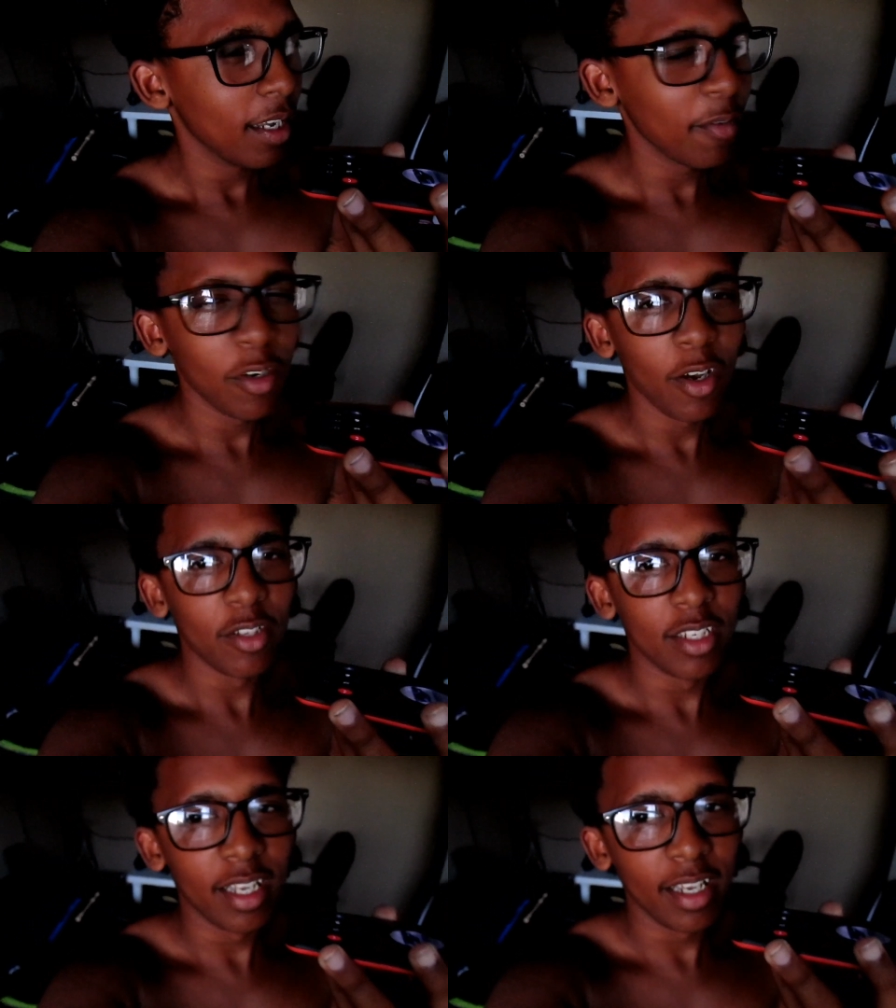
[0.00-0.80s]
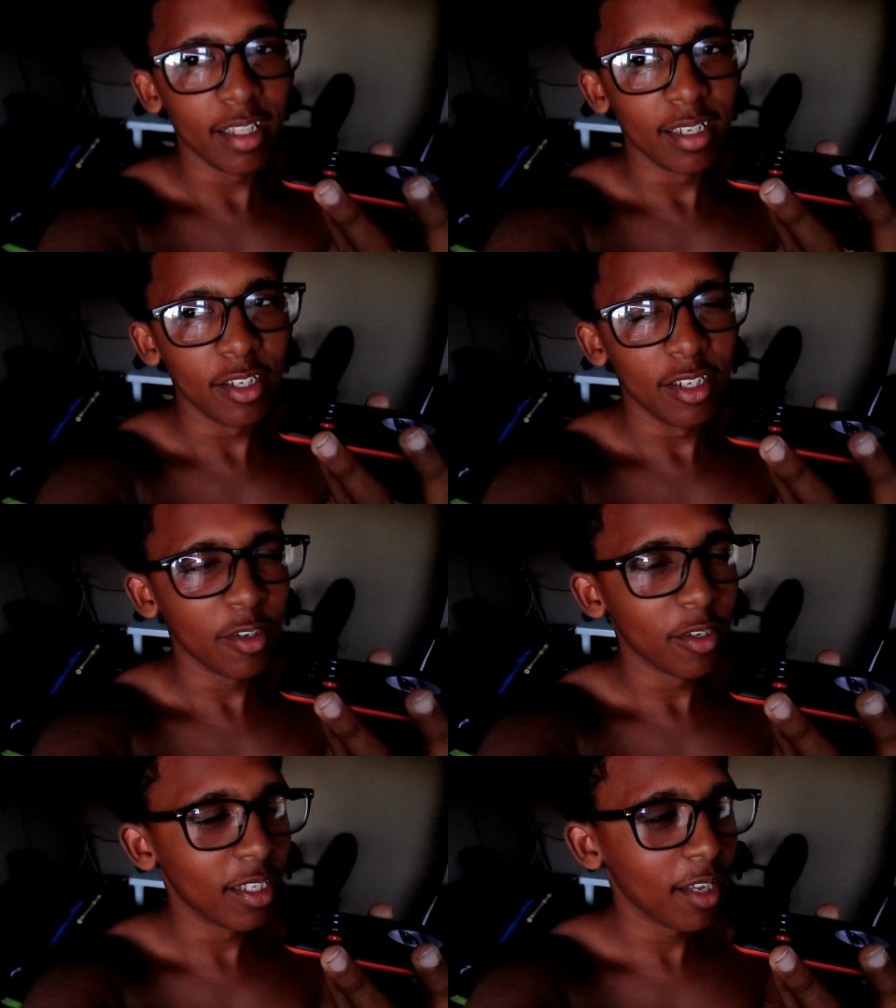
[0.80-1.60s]
I don't even know how to say this, you know,
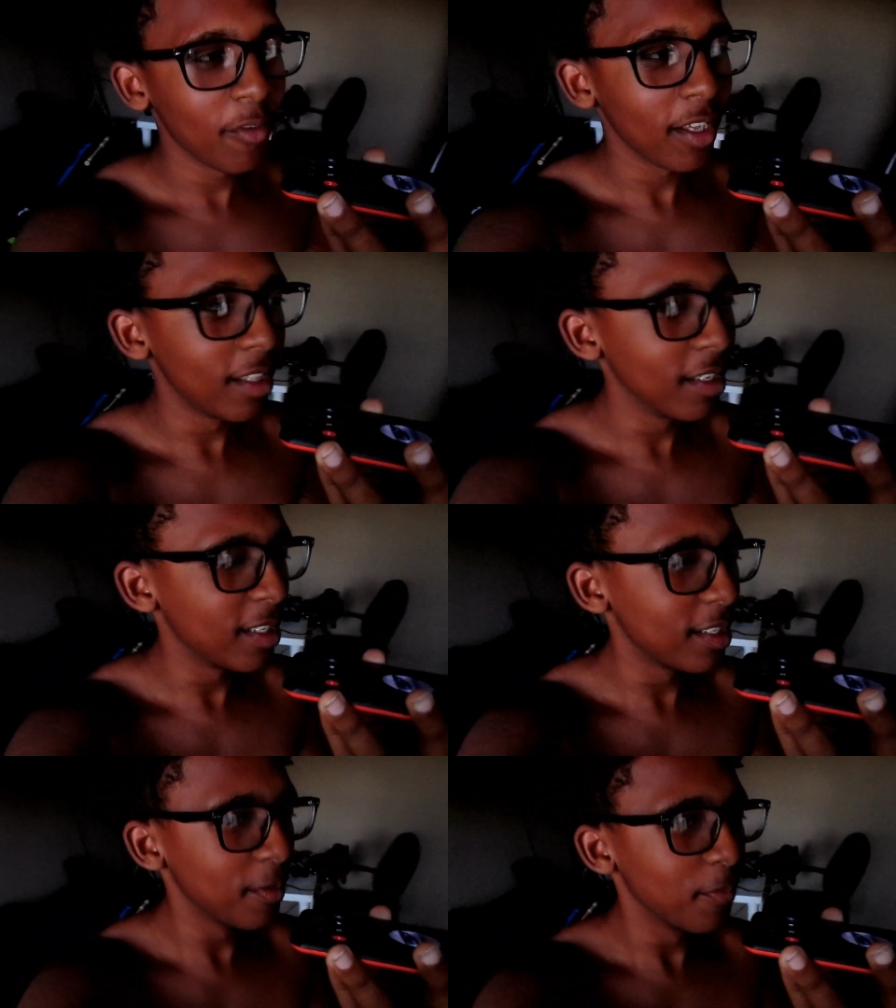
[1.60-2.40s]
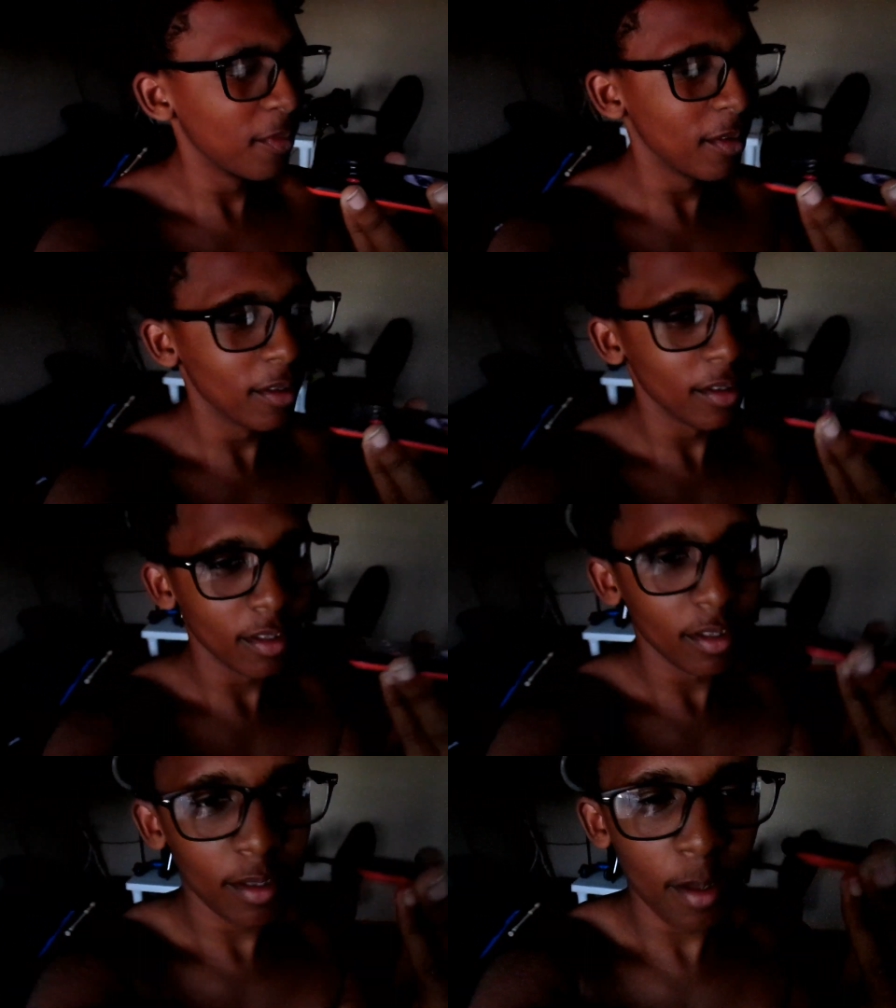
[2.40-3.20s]
because stuff like this. If this is one of you,
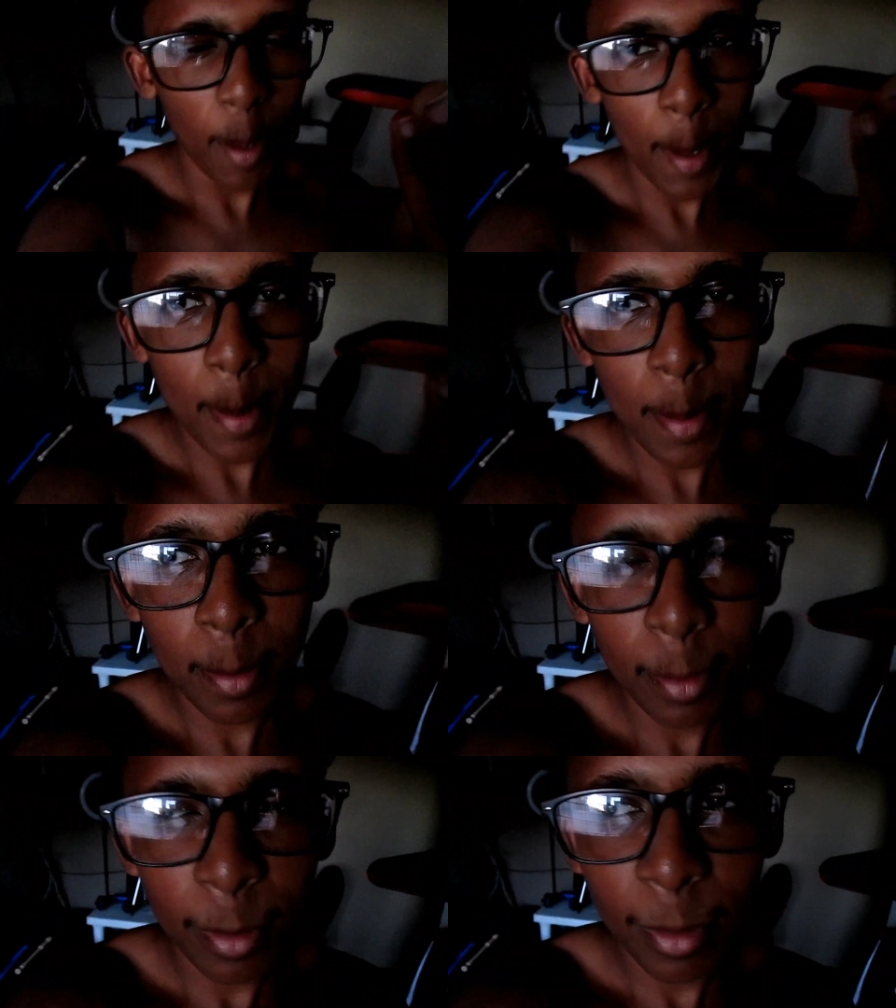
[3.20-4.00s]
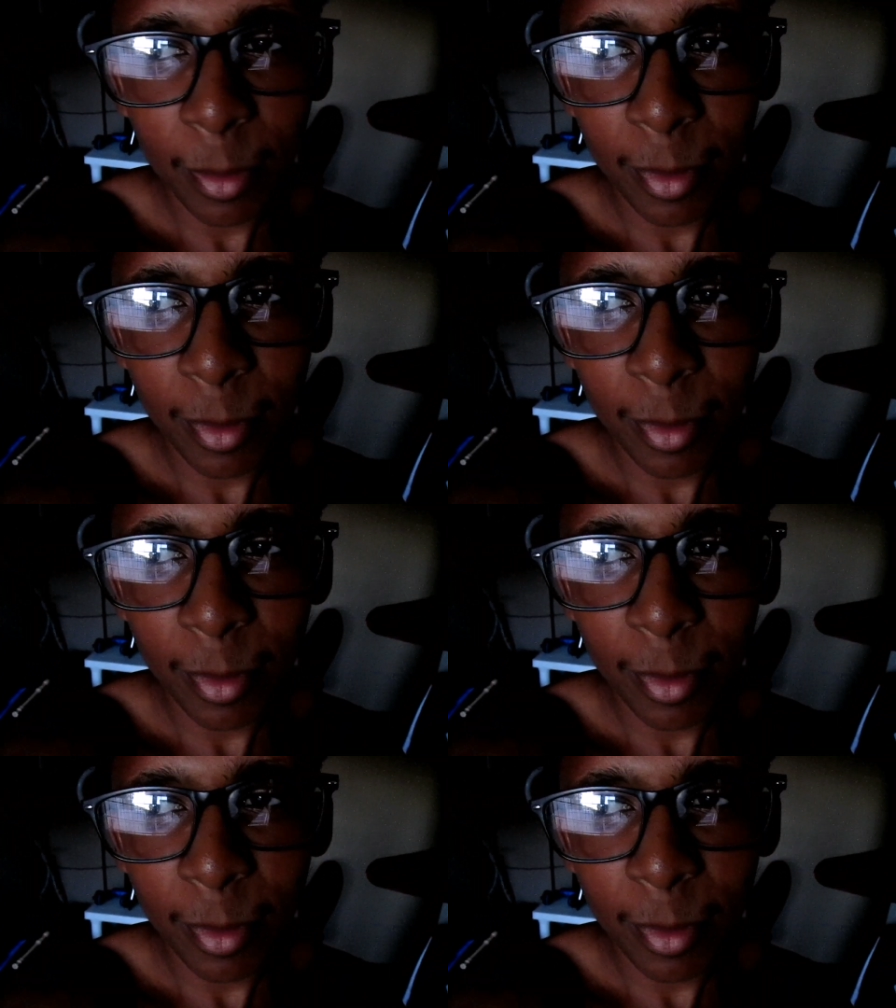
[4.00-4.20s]
if this is one of your